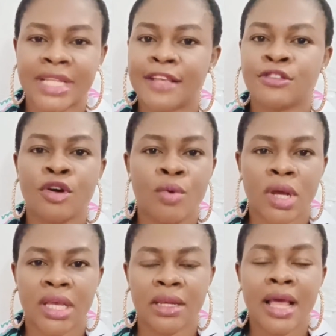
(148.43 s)
that is not
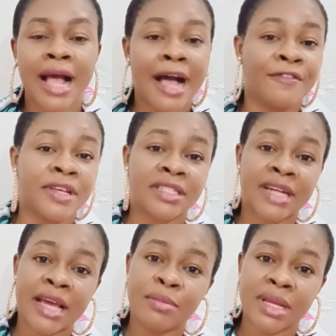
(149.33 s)
working. Have you
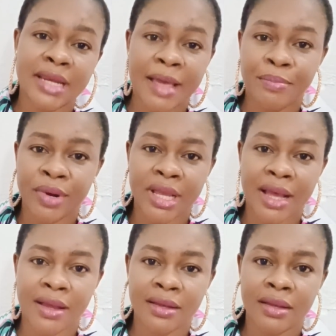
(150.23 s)
tried midnight
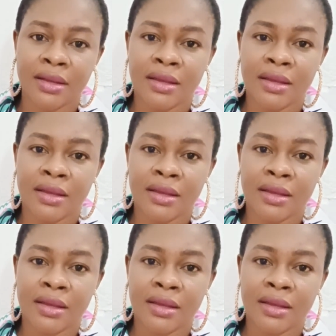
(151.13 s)
prayer?